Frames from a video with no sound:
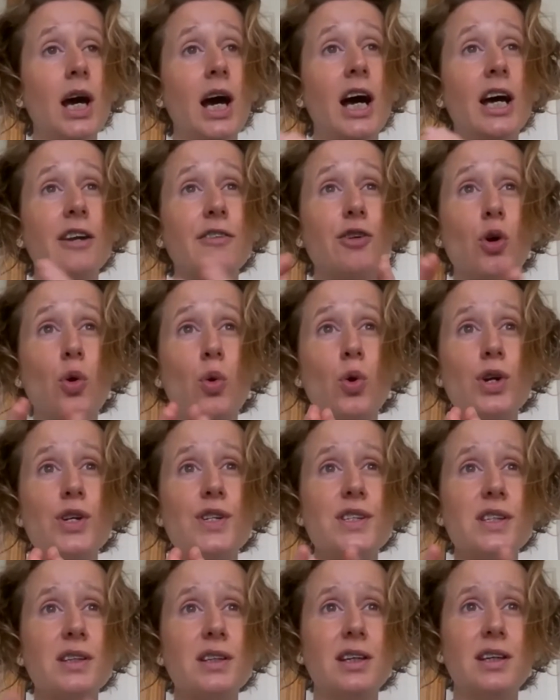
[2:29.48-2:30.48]
And of
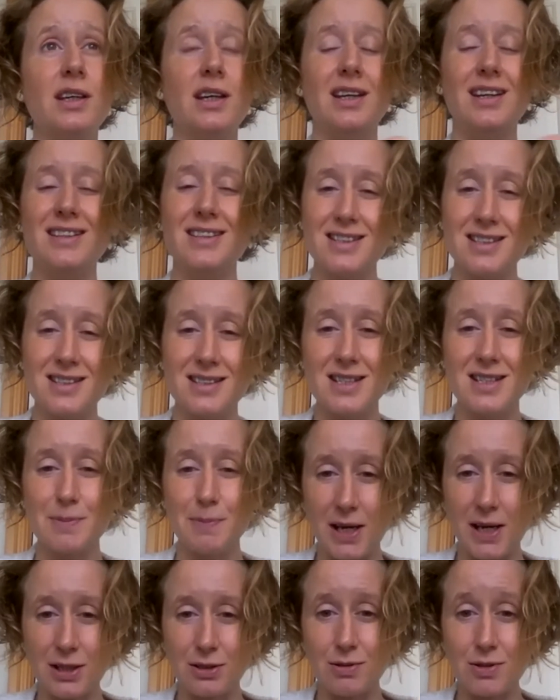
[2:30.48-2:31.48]
course, it exists in the
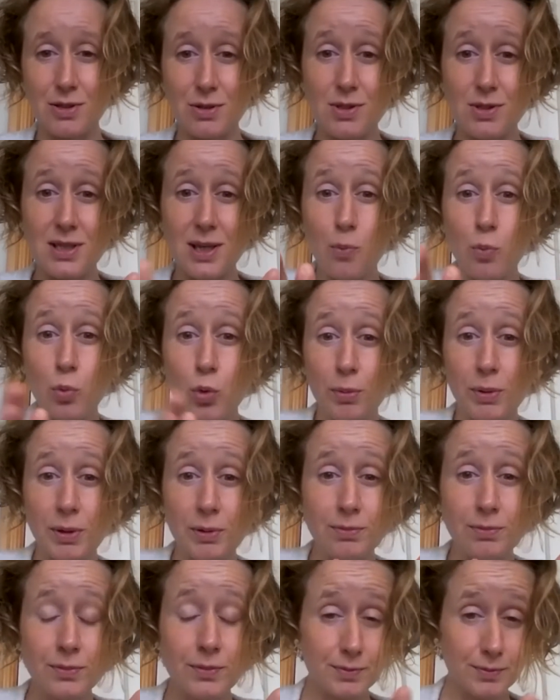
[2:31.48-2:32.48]
spectrum. So some
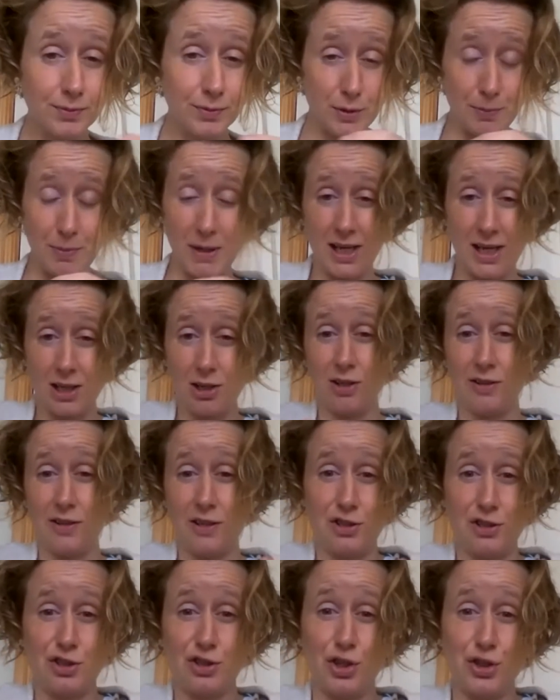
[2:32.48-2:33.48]
women, depending on
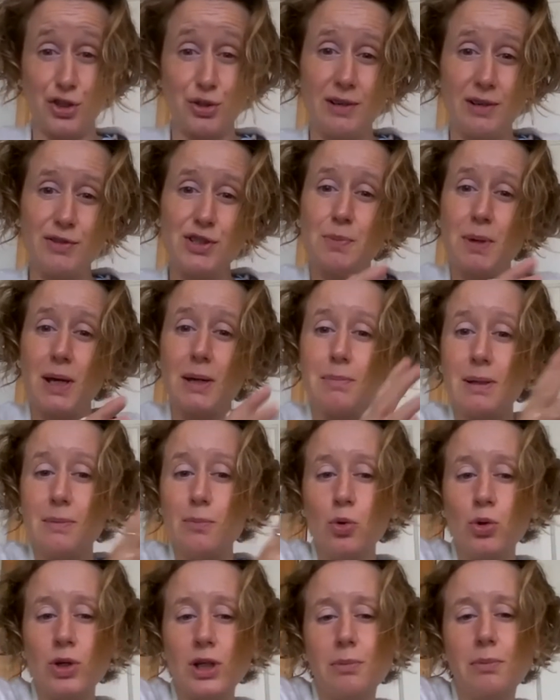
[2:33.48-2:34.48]
their testosterone levels, might be
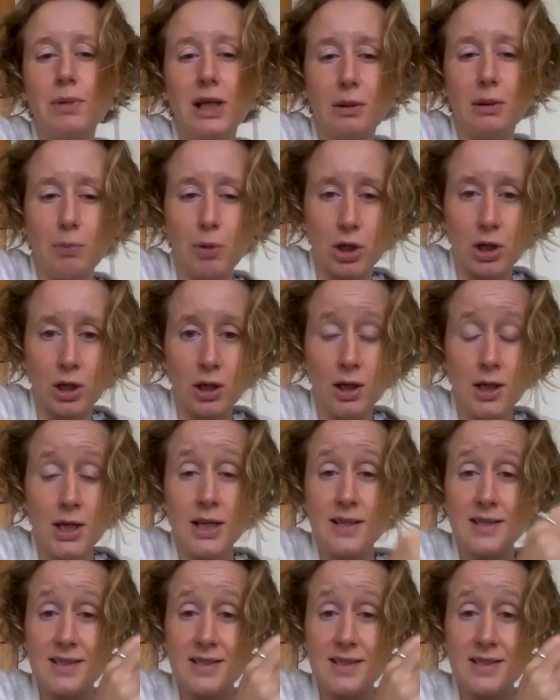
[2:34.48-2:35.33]
more in the male model.